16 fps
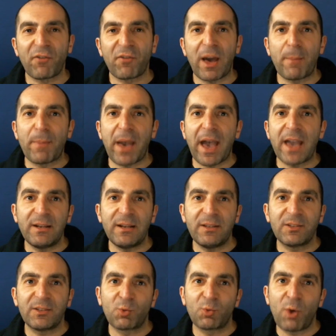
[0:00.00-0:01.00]
I've got about 80
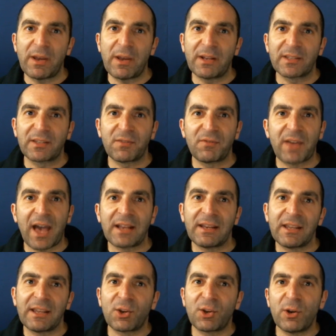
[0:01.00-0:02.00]
square metres of garden,
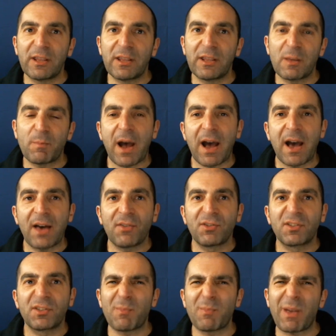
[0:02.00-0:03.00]
including the
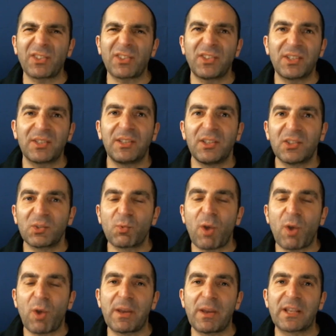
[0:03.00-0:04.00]
paths, about 60
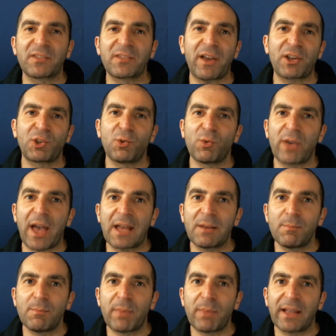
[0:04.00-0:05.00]
square metres of actual
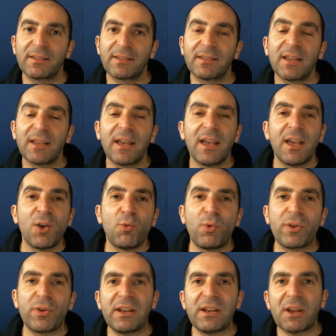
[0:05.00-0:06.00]
garden beds.
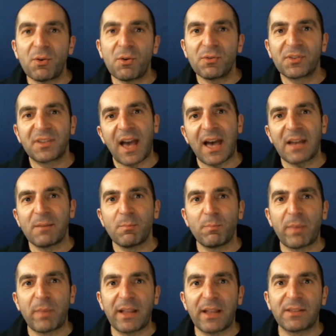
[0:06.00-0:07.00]
Within those garden
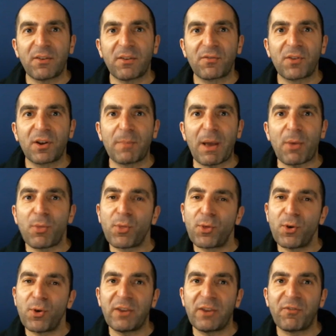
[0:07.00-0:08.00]
beds, I've got about
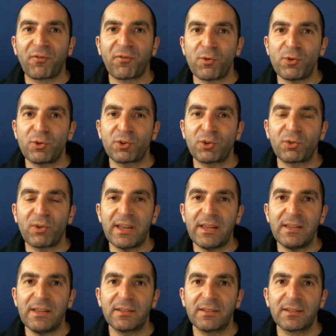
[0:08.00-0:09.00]
30 fruit
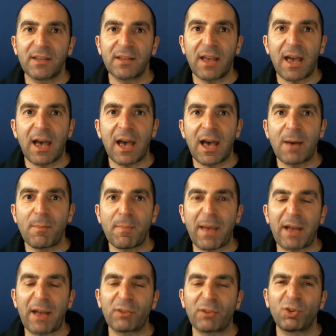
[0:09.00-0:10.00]
trees,
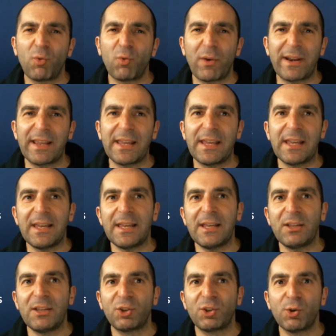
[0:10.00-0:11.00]
about
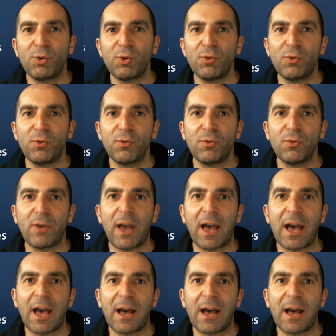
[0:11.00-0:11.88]
22